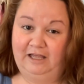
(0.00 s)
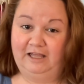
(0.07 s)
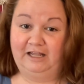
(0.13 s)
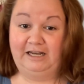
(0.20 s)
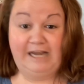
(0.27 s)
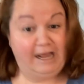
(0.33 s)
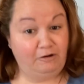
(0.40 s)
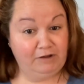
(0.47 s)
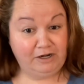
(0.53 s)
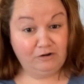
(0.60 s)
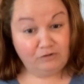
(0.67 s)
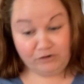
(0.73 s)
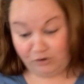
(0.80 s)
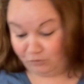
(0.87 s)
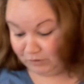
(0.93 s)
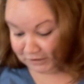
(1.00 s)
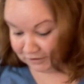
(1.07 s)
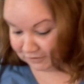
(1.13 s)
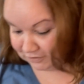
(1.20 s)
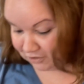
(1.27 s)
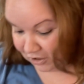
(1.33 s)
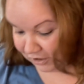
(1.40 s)
Now I don't know what to
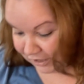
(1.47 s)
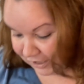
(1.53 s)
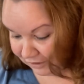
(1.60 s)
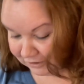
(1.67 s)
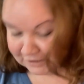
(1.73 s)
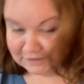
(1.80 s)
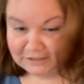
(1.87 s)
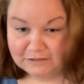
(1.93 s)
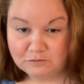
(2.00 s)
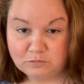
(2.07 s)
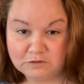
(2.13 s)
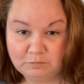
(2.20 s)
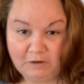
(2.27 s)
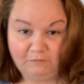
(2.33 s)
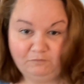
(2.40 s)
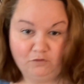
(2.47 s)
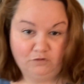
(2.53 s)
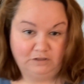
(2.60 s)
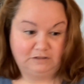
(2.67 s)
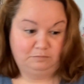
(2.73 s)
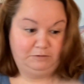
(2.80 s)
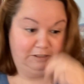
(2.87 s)
start now because this was my
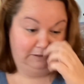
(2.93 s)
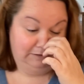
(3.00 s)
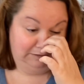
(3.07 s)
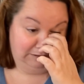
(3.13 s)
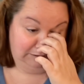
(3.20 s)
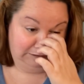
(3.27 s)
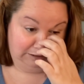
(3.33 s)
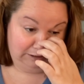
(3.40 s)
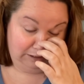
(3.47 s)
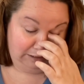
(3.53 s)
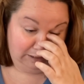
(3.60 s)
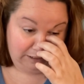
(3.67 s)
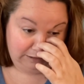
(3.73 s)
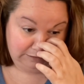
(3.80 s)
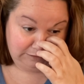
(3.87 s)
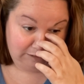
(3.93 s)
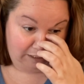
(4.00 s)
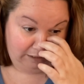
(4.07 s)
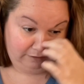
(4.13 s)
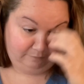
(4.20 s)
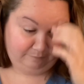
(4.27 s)
focus piece until I got it done.